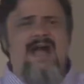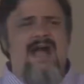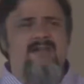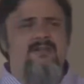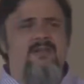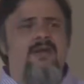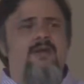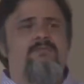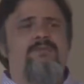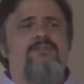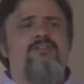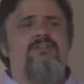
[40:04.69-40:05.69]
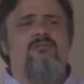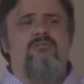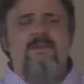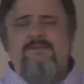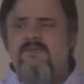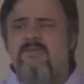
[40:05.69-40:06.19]
gotten
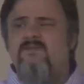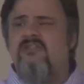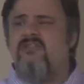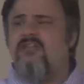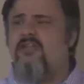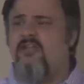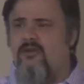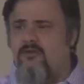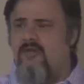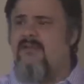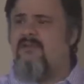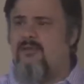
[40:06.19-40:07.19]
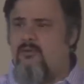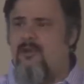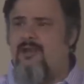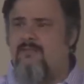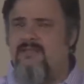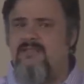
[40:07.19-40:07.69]
prescriptive security
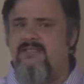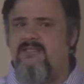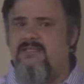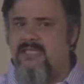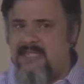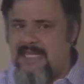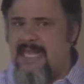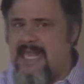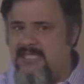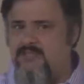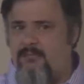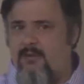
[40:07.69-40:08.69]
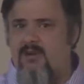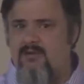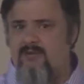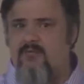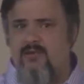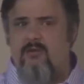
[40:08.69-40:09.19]
requirements as part
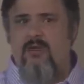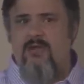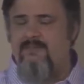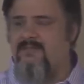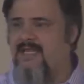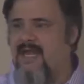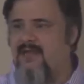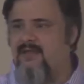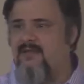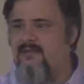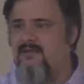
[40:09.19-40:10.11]
of your requirement doc?